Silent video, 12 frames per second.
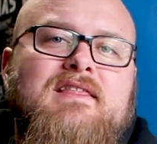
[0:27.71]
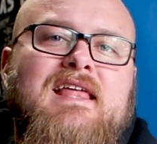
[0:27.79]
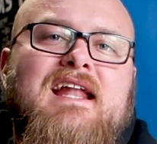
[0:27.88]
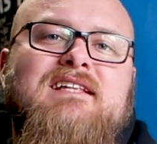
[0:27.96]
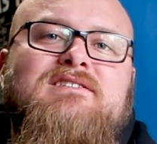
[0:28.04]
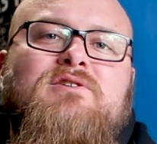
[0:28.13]

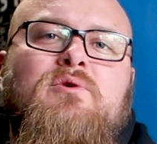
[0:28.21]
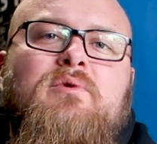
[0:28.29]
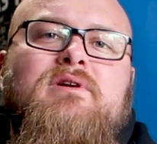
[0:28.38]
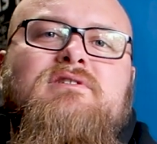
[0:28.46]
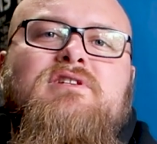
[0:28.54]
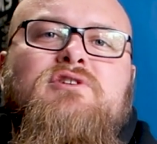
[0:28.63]
that is
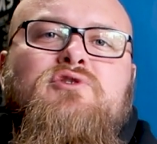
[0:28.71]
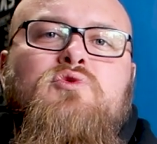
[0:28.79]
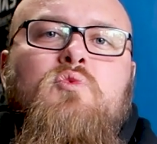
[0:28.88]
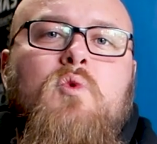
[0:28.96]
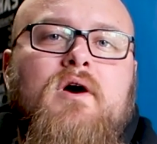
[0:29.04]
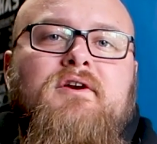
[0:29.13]
going to
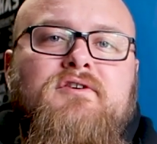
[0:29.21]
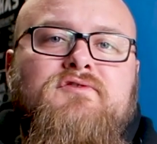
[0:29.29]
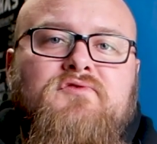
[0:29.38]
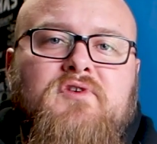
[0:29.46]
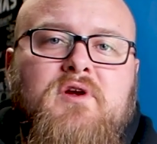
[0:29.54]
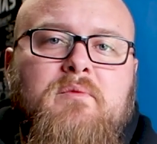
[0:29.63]
do wonders
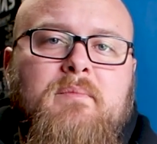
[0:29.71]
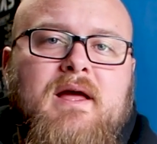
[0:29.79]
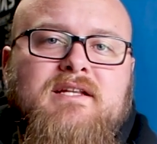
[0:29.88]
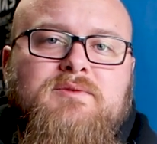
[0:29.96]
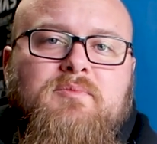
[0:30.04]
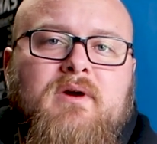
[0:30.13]
for your
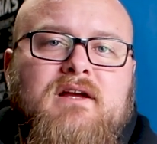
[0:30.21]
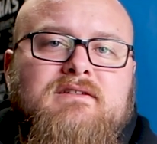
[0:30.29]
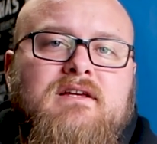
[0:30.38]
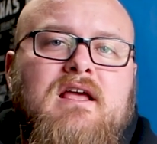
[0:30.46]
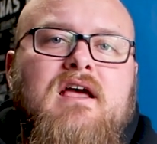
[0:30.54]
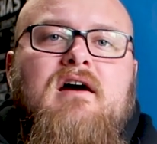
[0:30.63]
bench press.